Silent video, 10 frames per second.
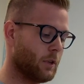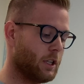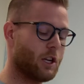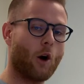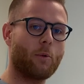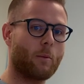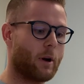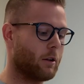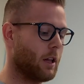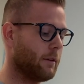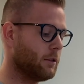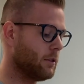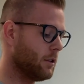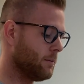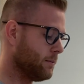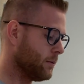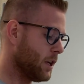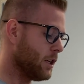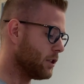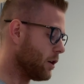is to open up our gloves.
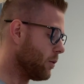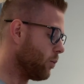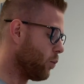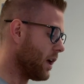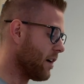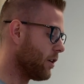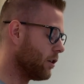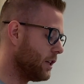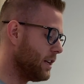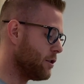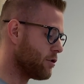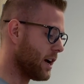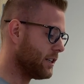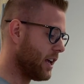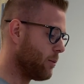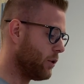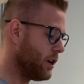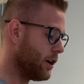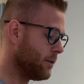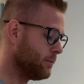So we have our clean and dry table
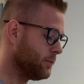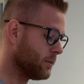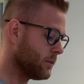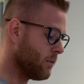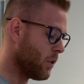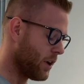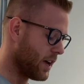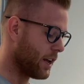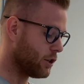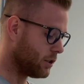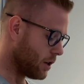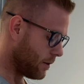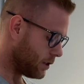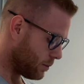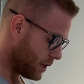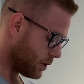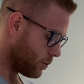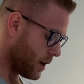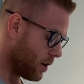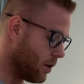here, and I just thought of something as
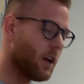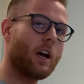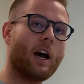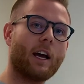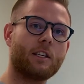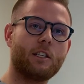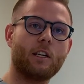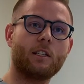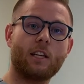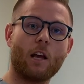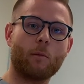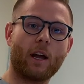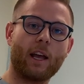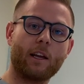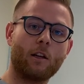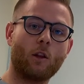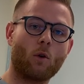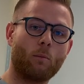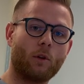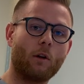well. I did take my hand and lower
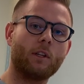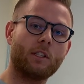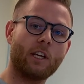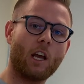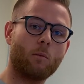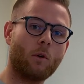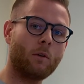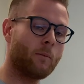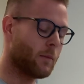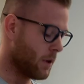it below this table